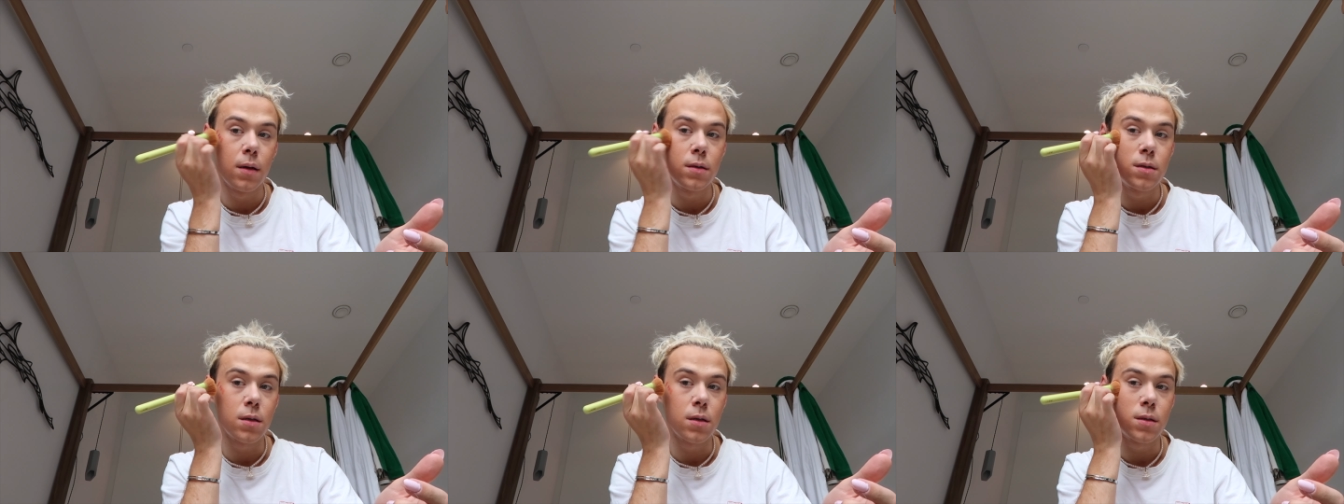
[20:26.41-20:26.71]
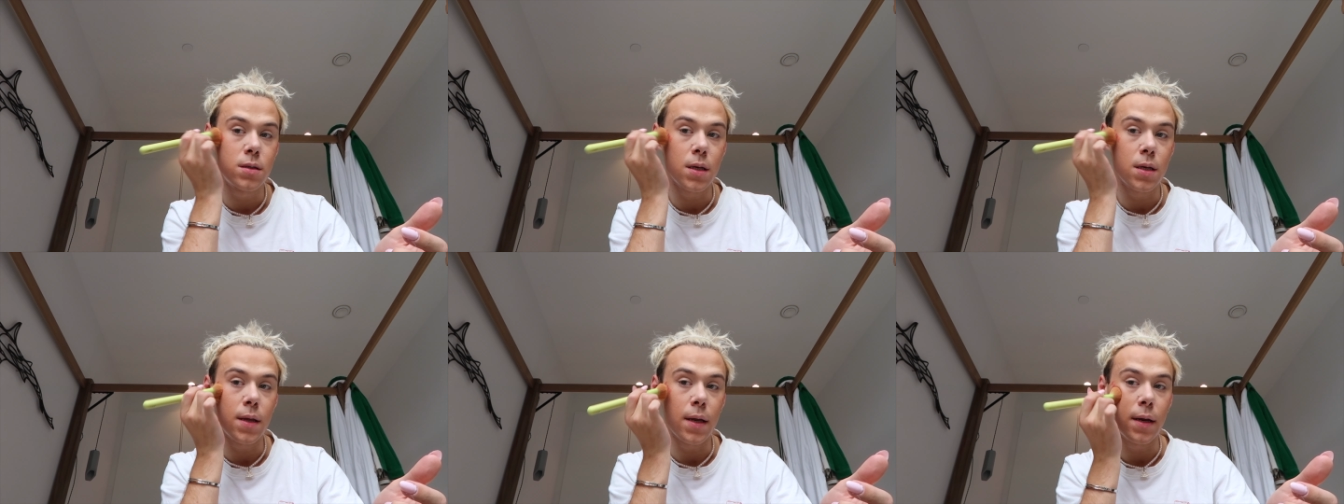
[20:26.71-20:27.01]

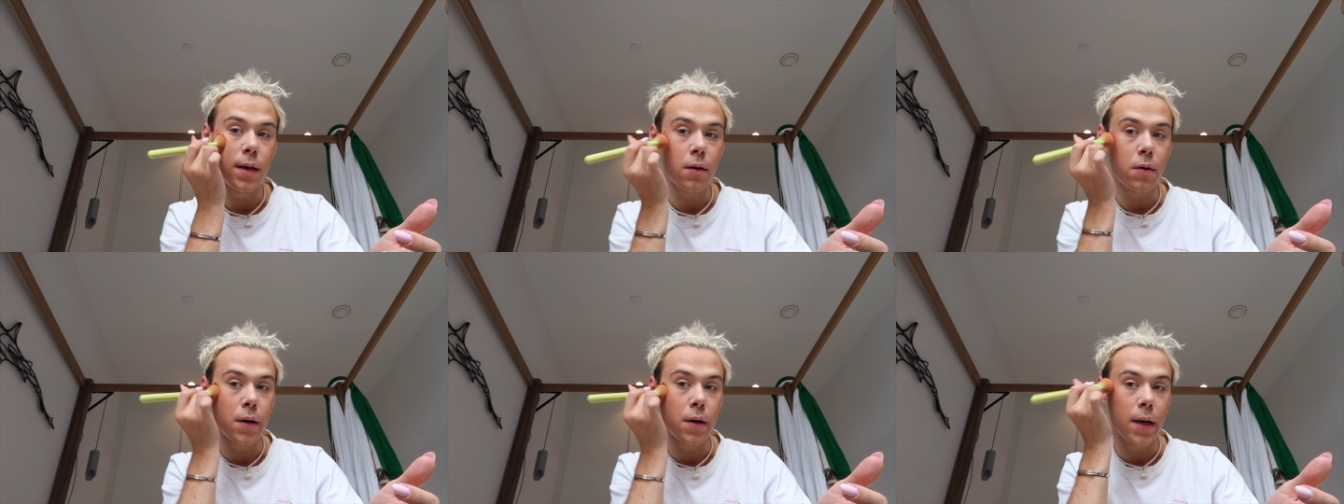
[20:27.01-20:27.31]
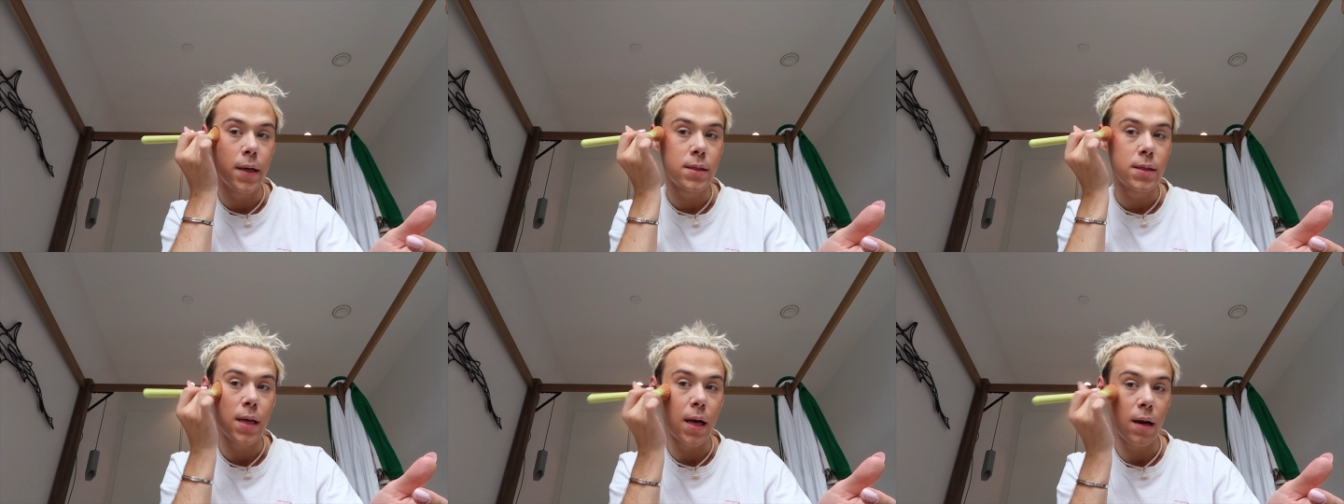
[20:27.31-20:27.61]
just so that it
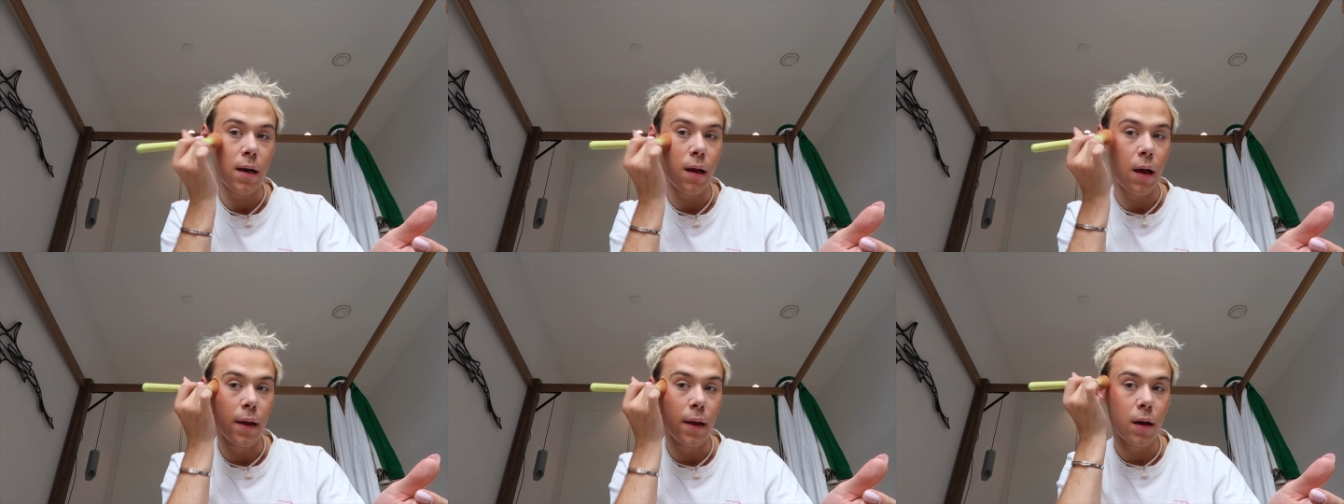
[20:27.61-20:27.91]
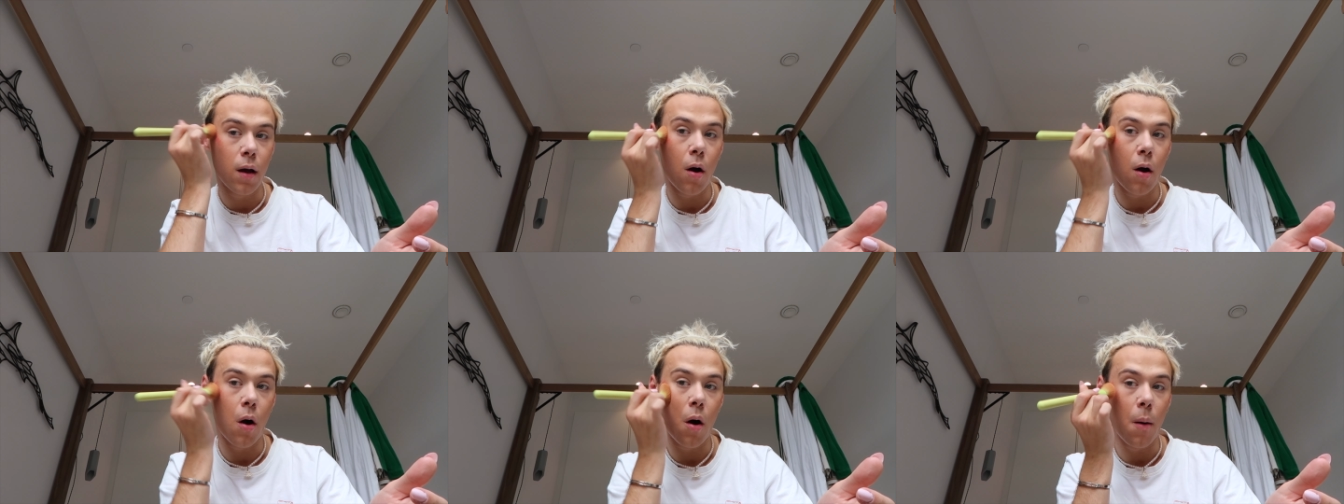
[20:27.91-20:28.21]
creates that
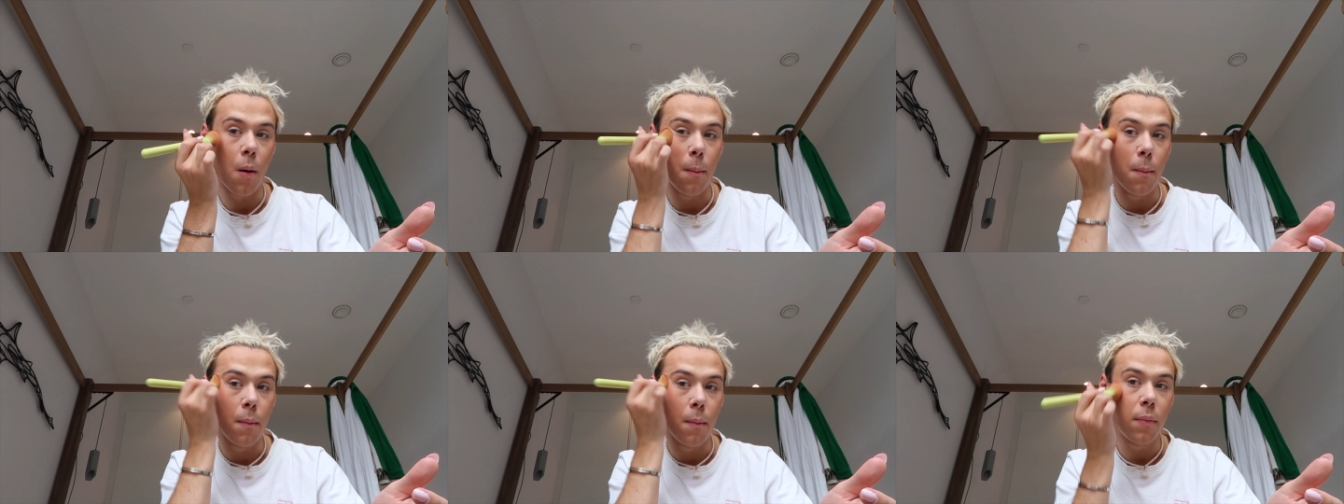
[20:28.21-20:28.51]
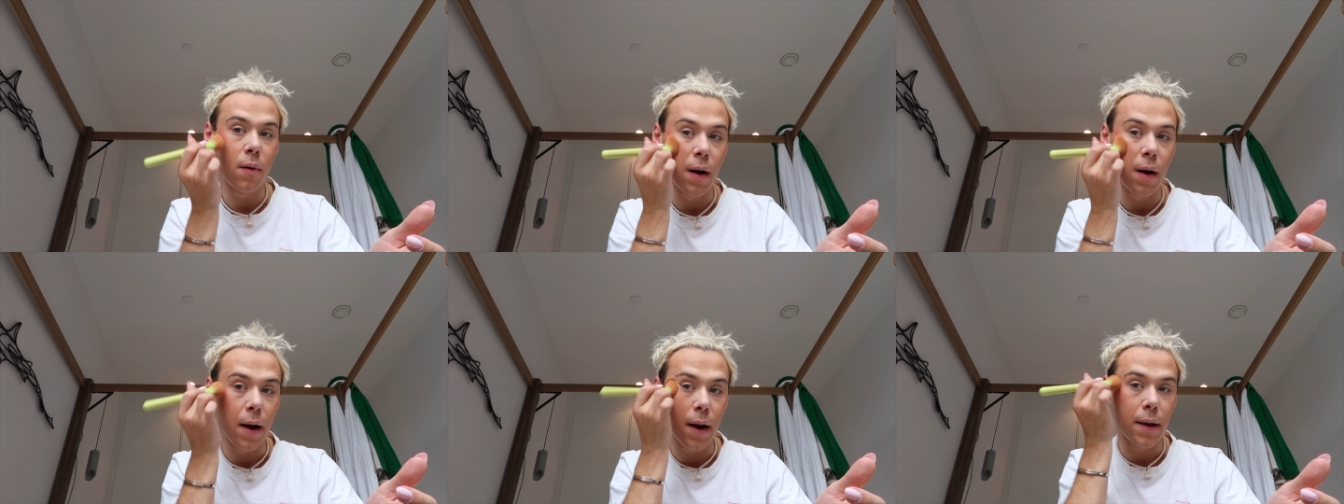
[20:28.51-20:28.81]
like
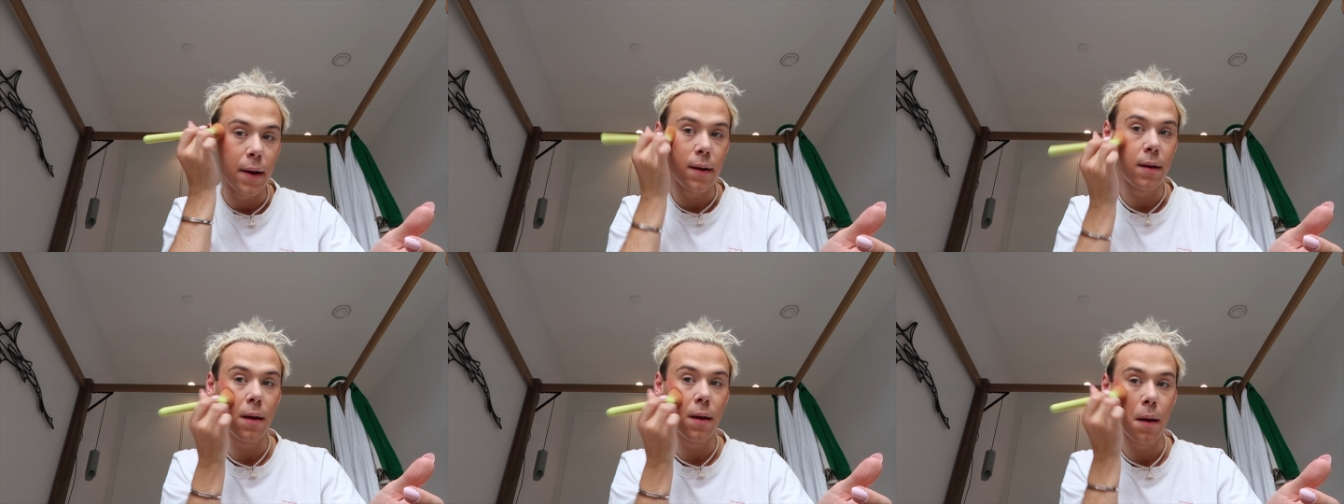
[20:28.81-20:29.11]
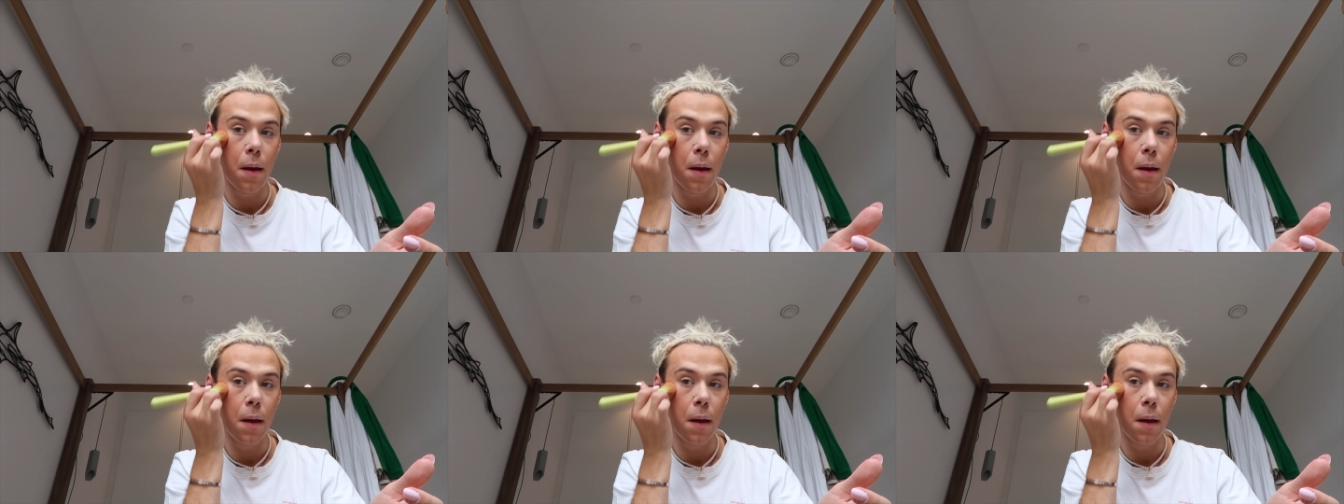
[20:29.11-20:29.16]
ombre